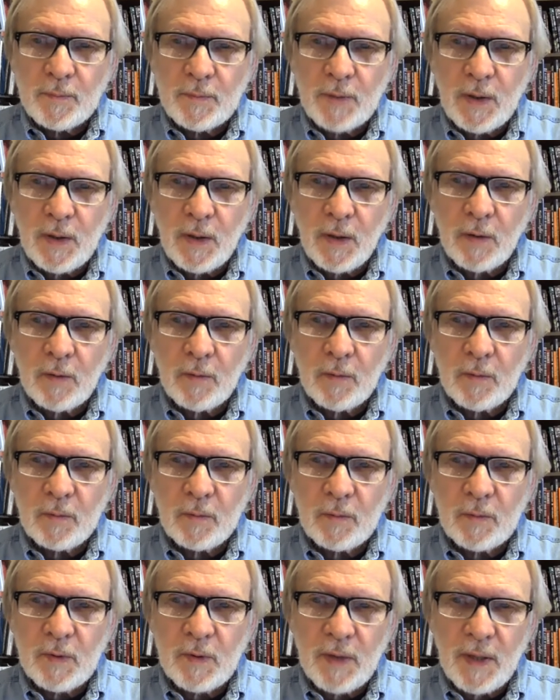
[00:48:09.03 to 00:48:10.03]
You know,
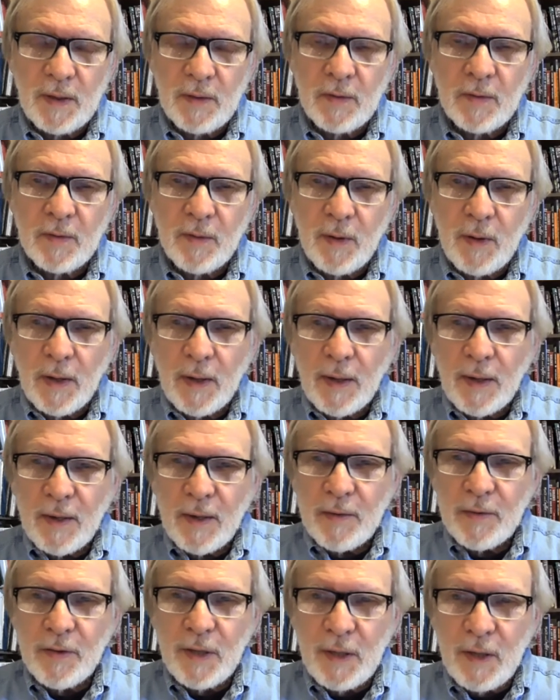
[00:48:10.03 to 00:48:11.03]
th-
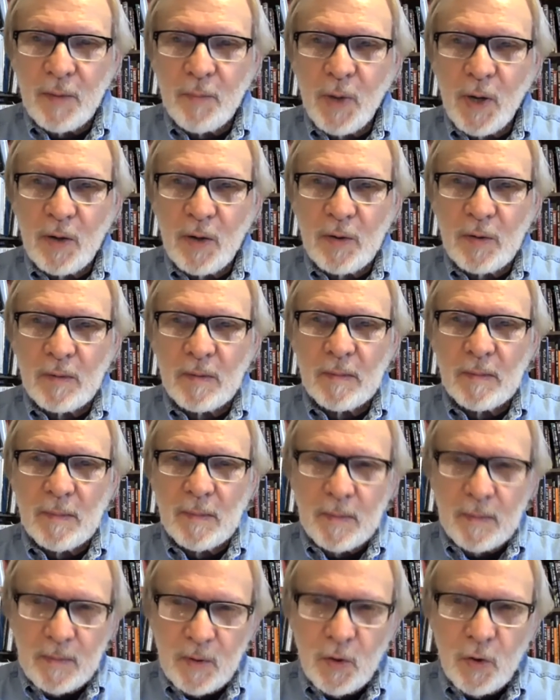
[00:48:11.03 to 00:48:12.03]
think about,
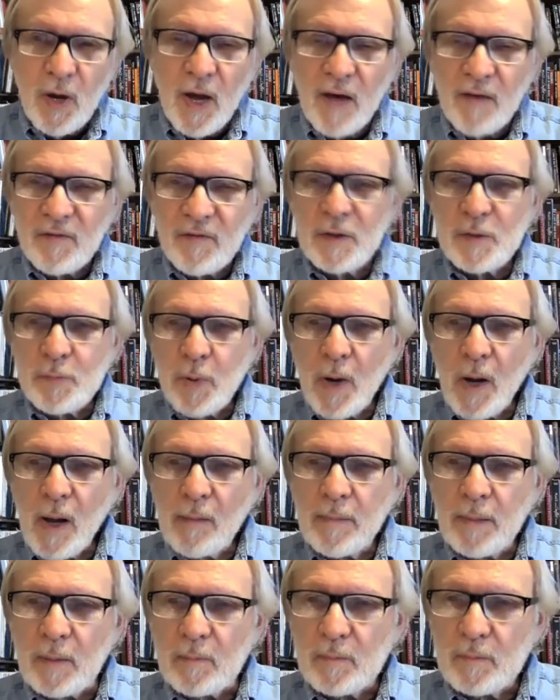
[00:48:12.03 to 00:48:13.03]
you have this
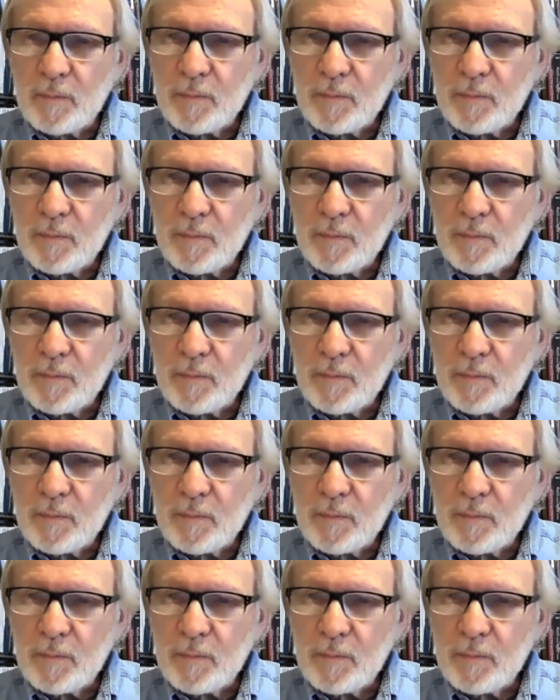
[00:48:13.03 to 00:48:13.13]
problem.